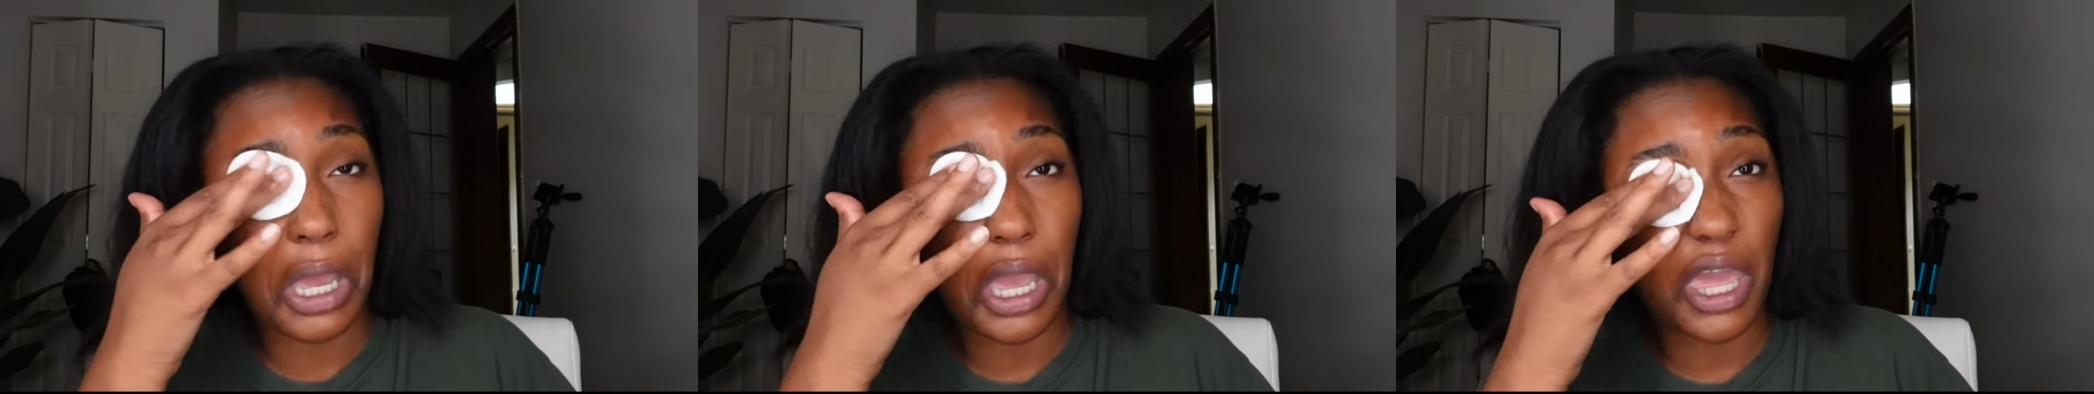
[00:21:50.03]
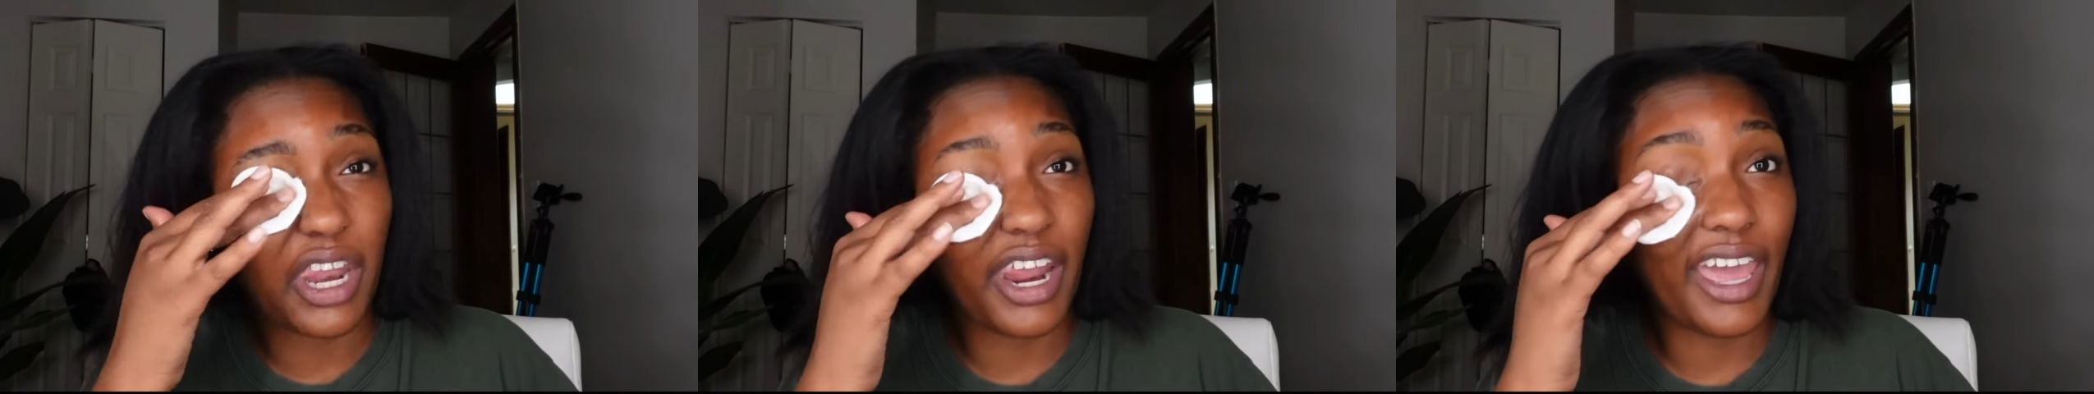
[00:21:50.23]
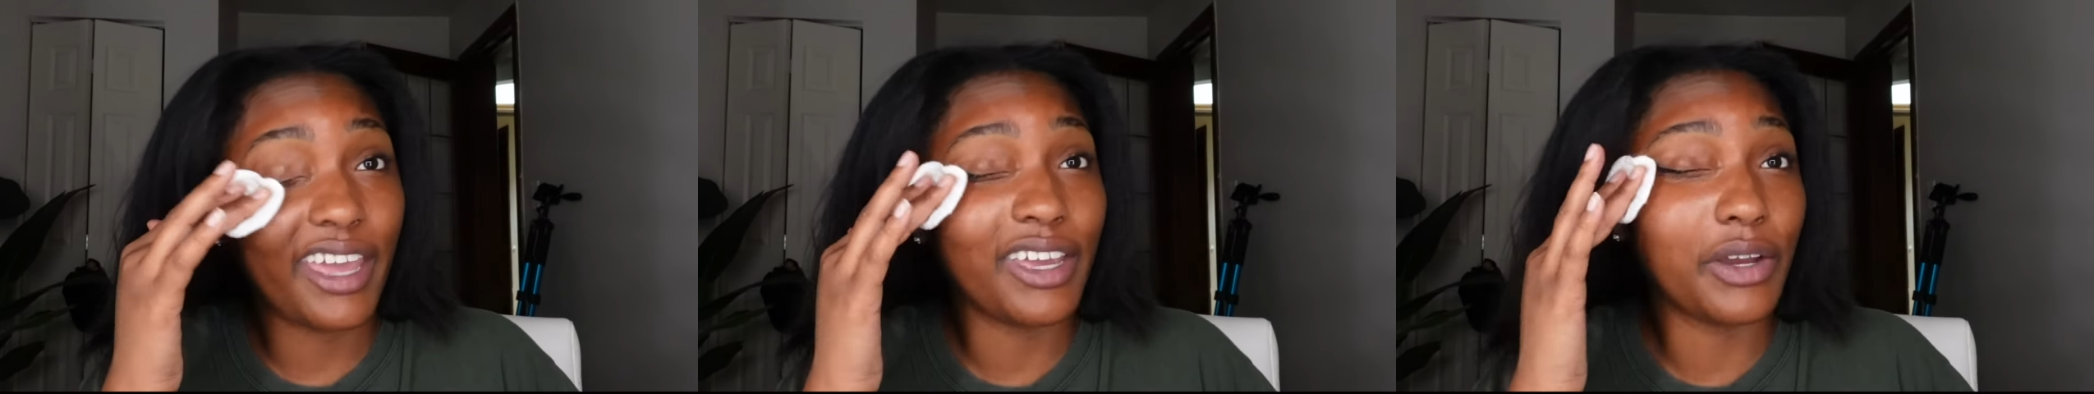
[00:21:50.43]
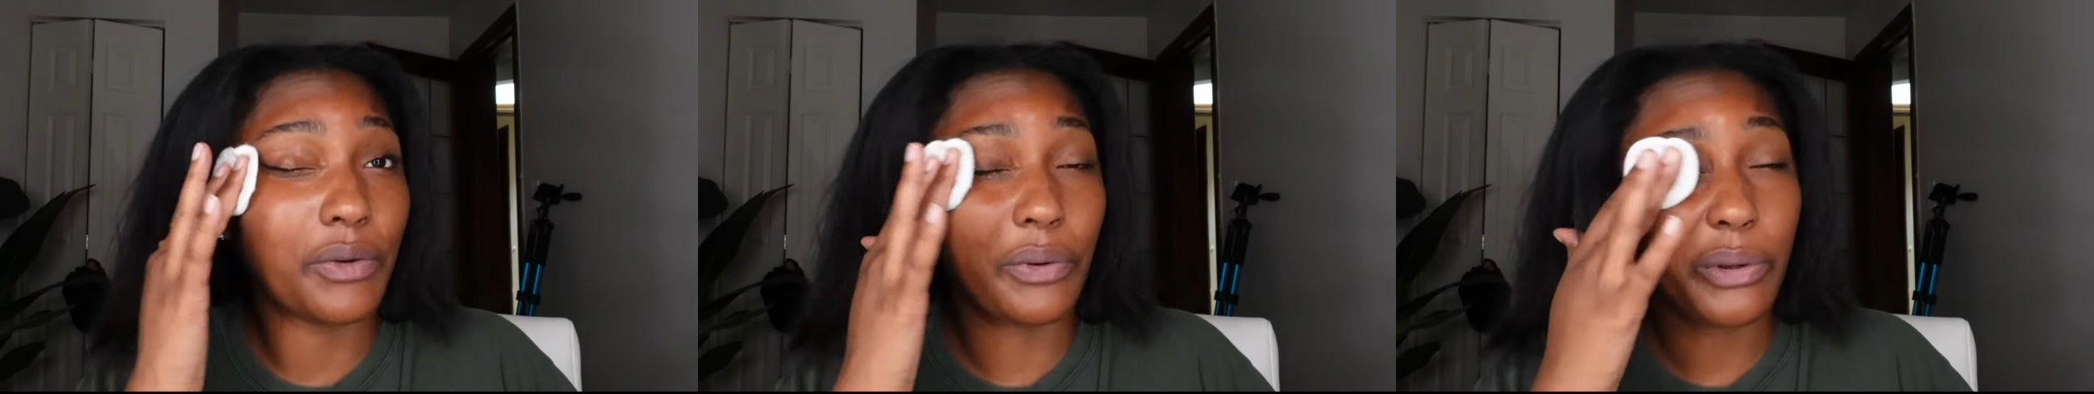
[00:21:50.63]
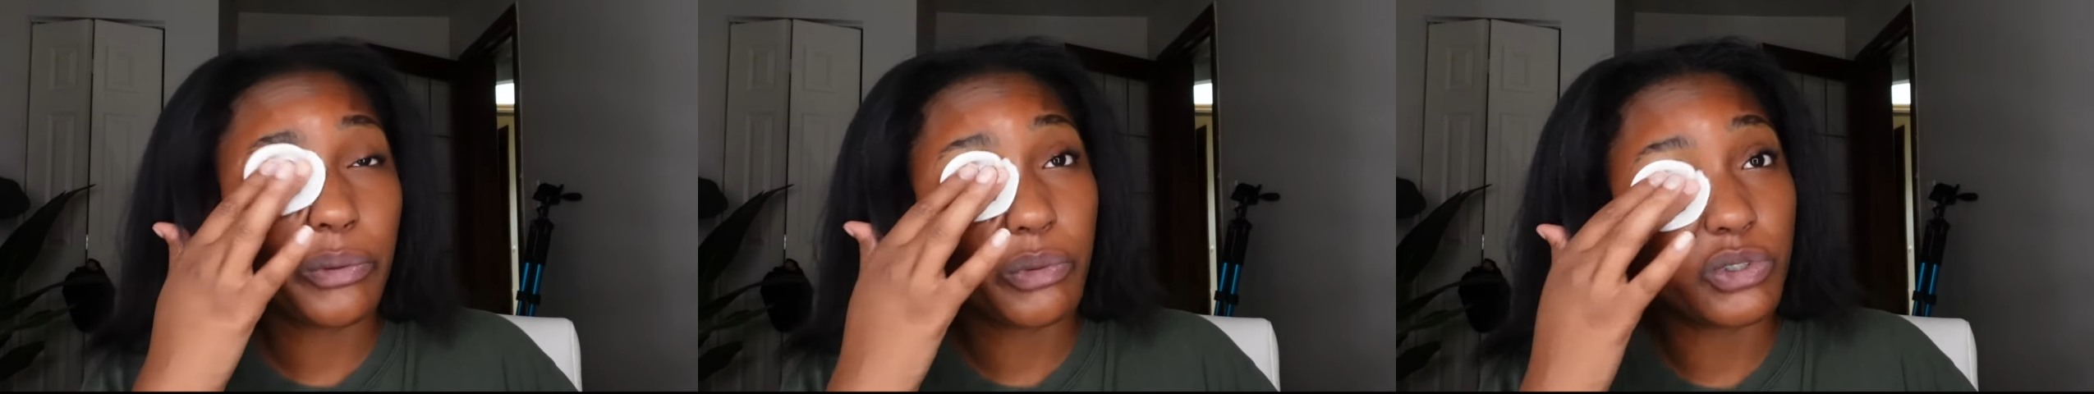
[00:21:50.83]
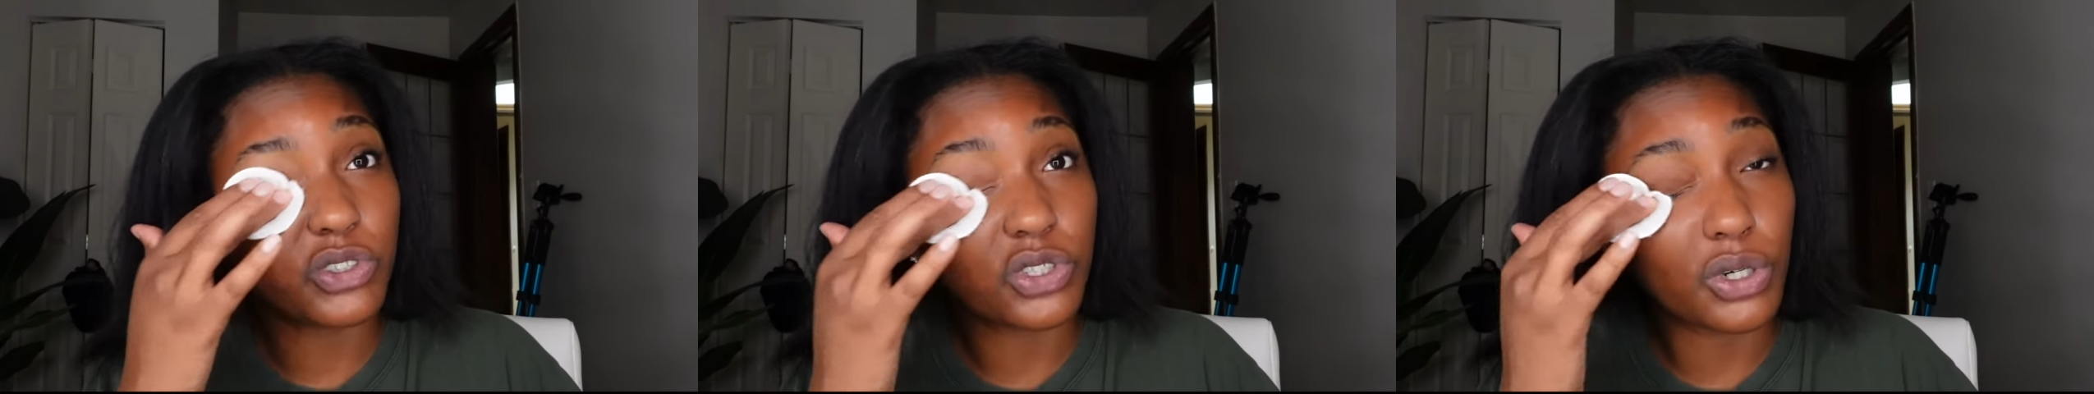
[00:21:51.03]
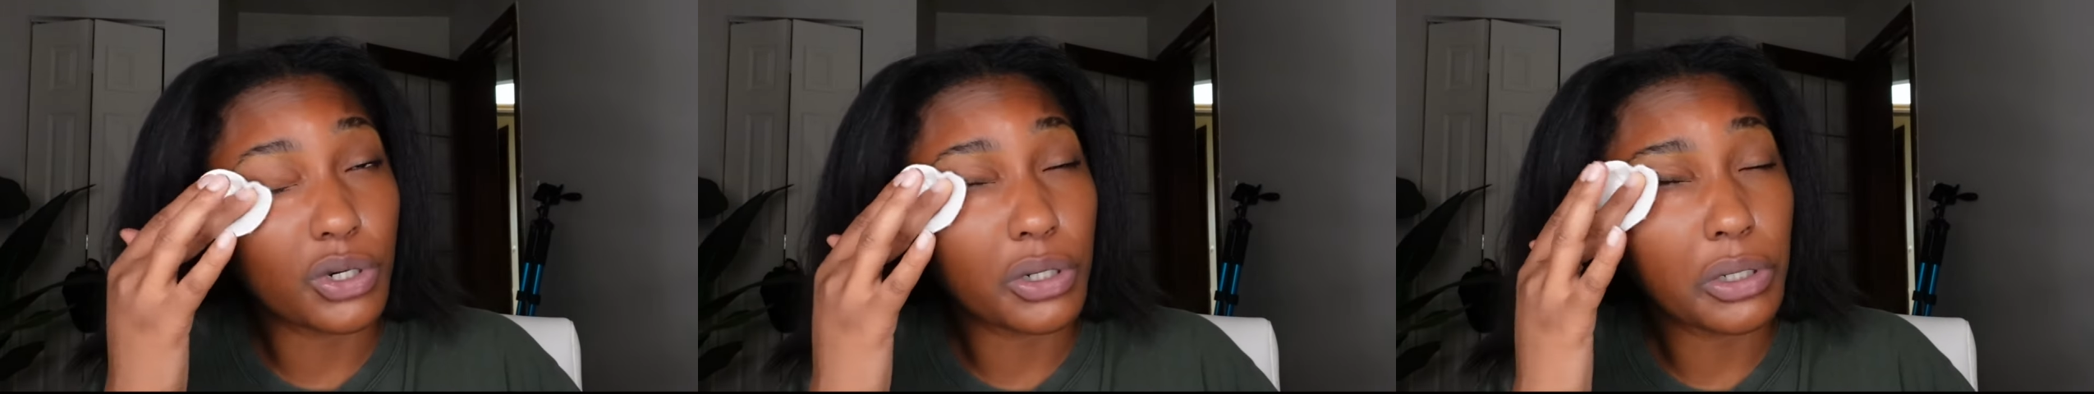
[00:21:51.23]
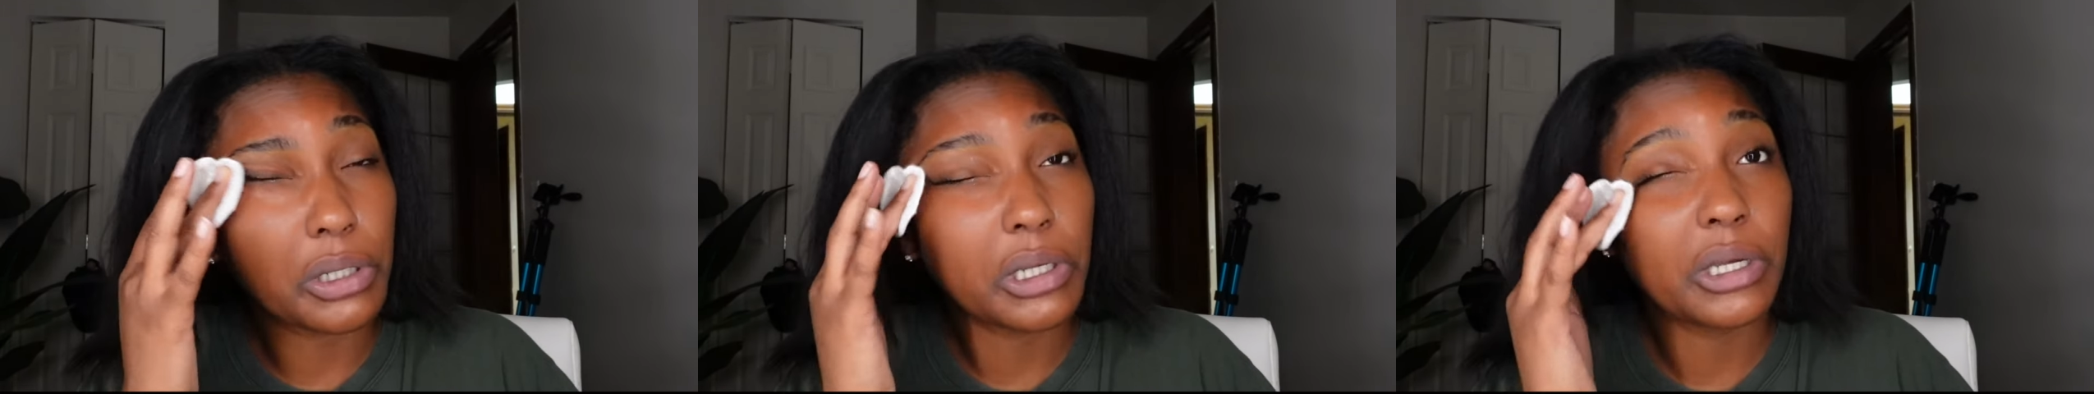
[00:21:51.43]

And I agree with y'all.